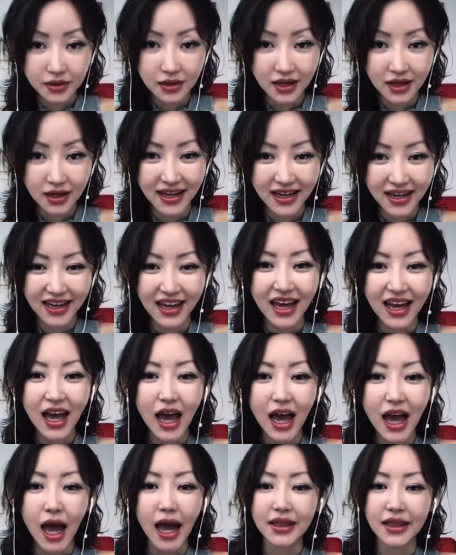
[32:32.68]

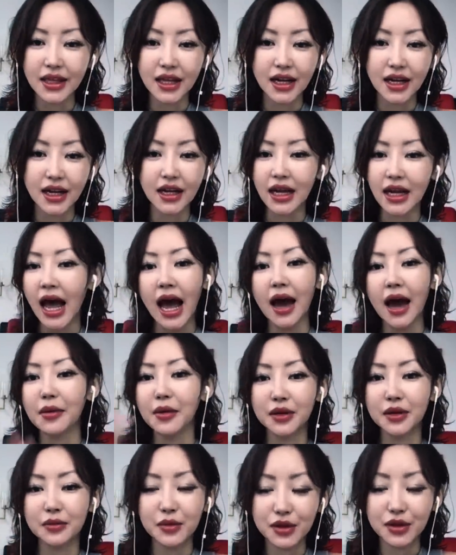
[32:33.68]
and then like how
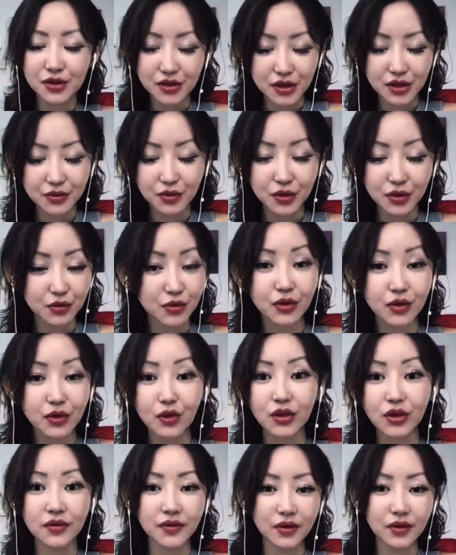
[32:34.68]
many mistresses we, we
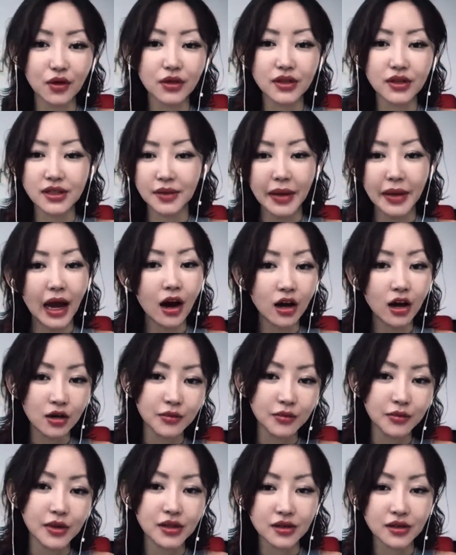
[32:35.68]
don't even know. There's gonna be
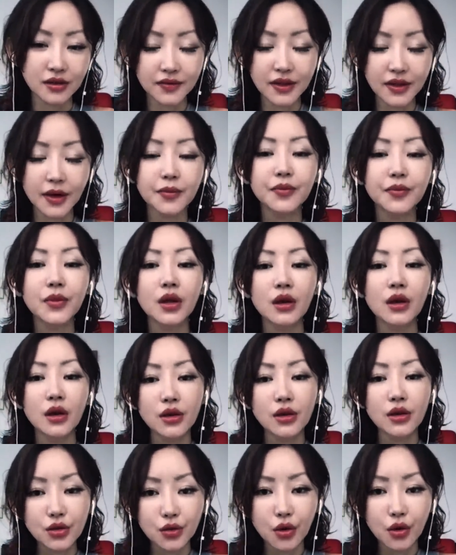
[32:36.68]
armies of them.
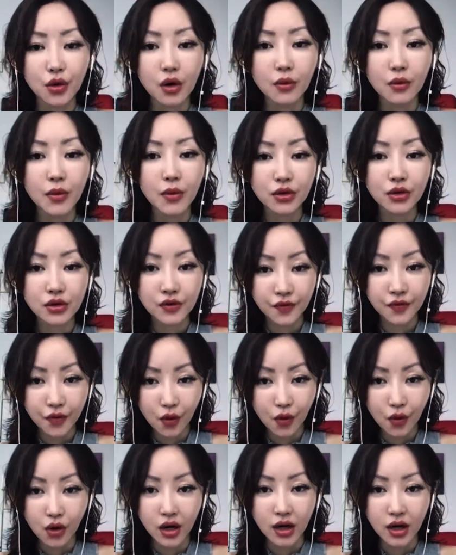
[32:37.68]
So among those
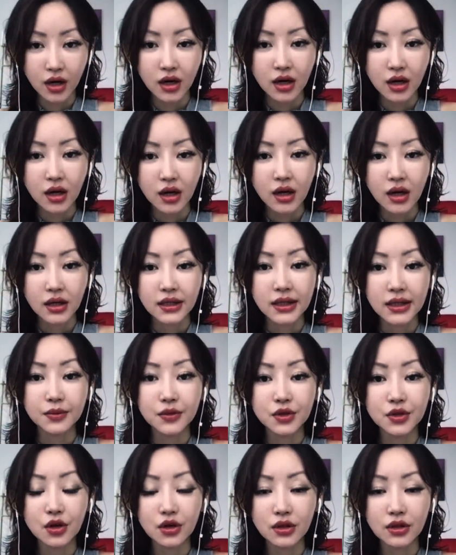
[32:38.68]
four,
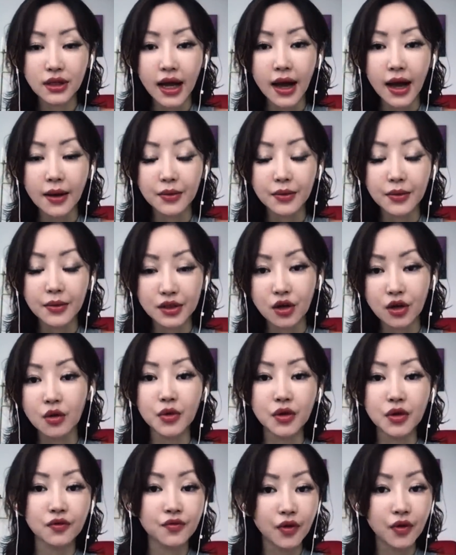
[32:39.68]
Kim Jong Nam is
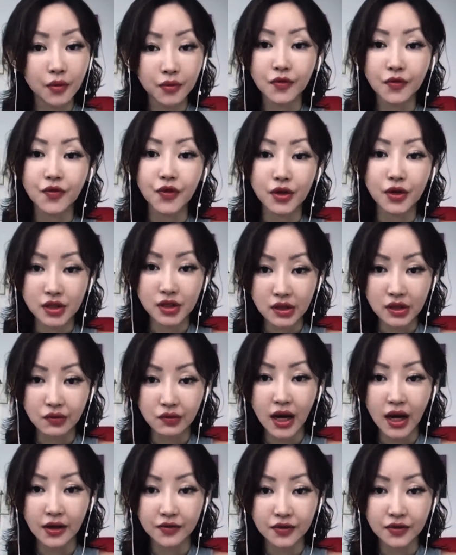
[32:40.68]
coming from the first
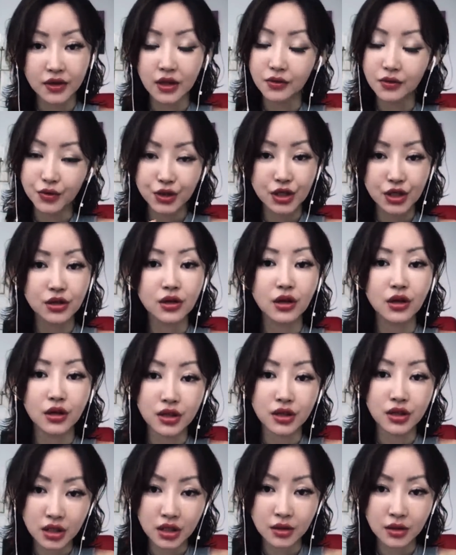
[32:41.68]
wife, which is a
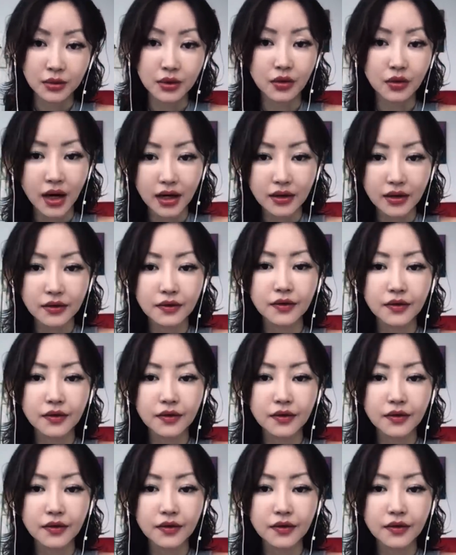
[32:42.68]
legitimate wife